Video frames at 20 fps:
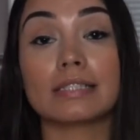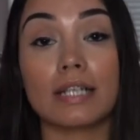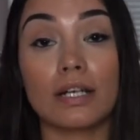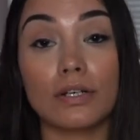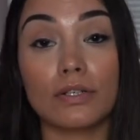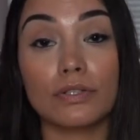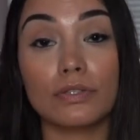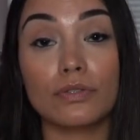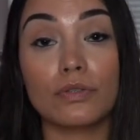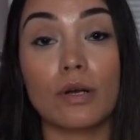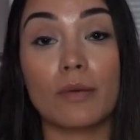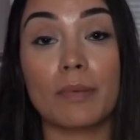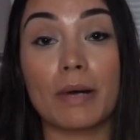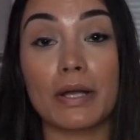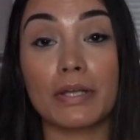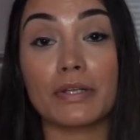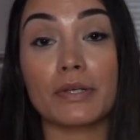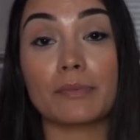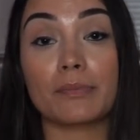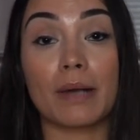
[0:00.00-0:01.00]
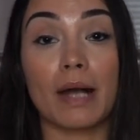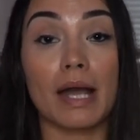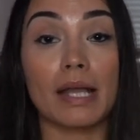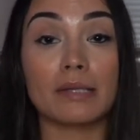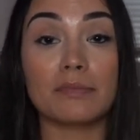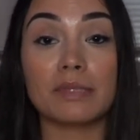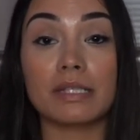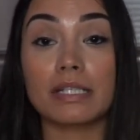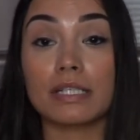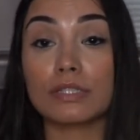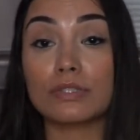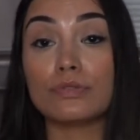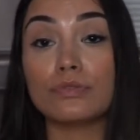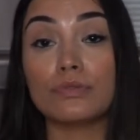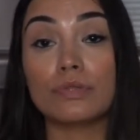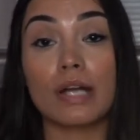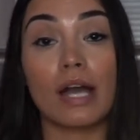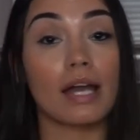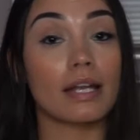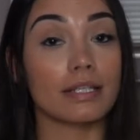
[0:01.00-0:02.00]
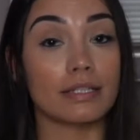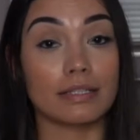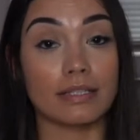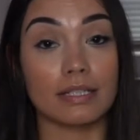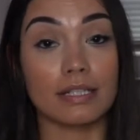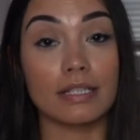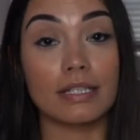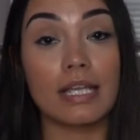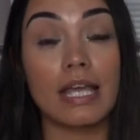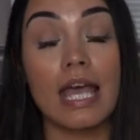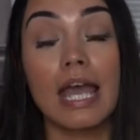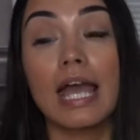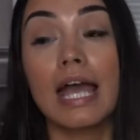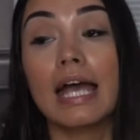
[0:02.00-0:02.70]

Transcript: tell you about your body because you got it done.